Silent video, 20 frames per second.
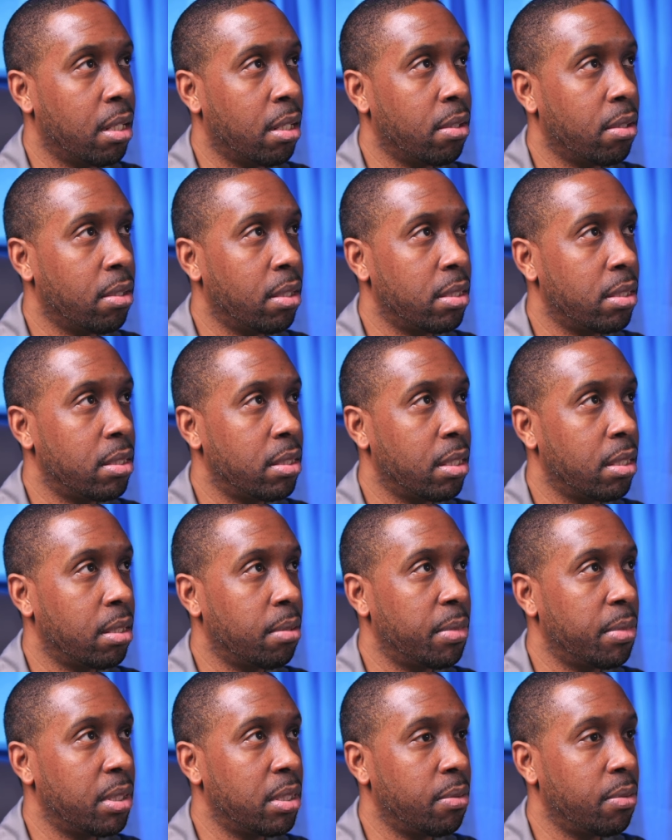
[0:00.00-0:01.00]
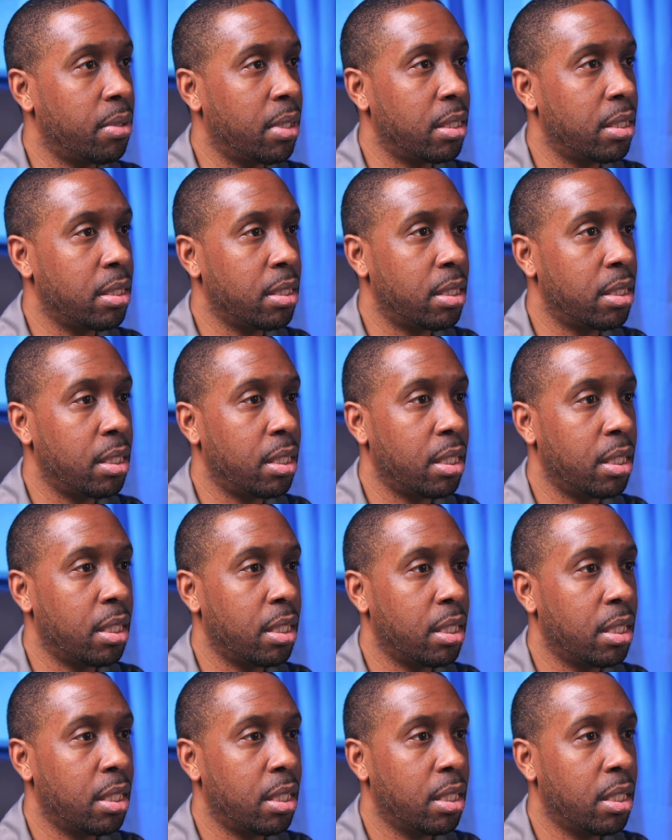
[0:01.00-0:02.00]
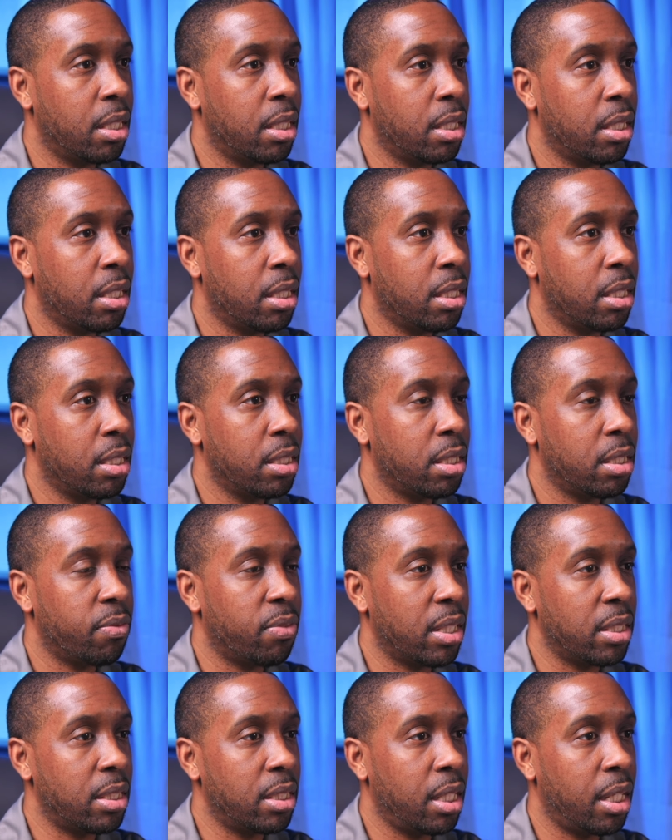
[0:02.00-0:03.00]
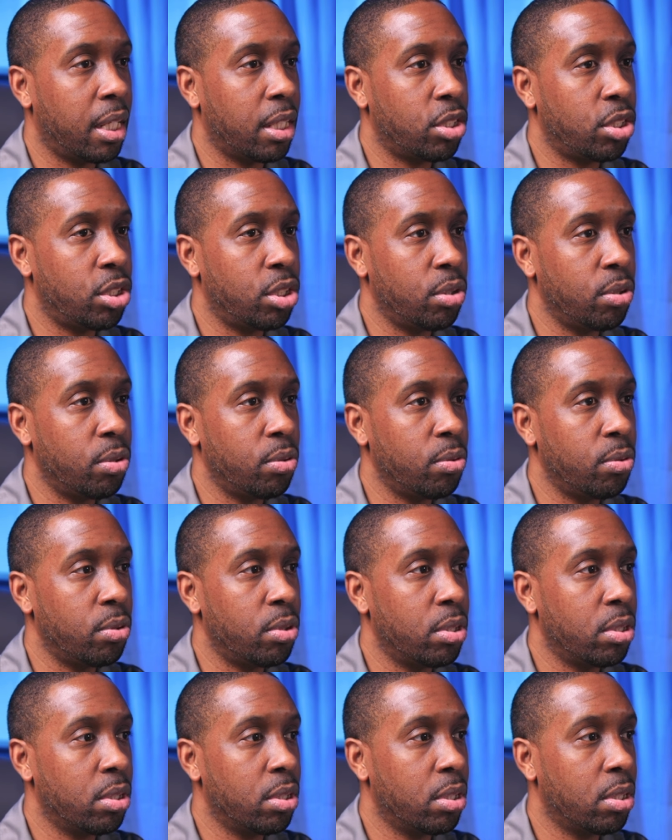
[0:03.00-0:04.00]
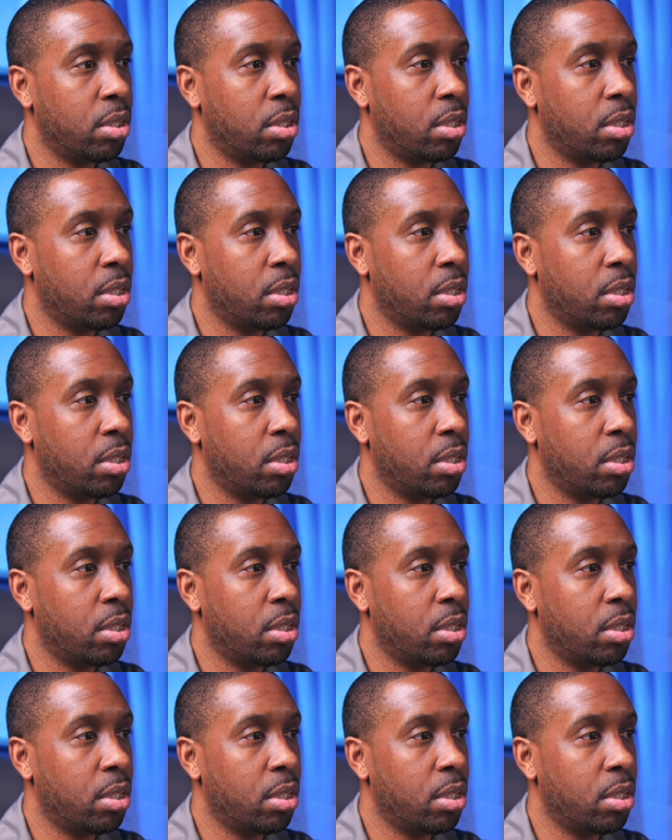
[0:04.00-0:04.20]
oh, let's see. Let me see what I just did. So if I select choose,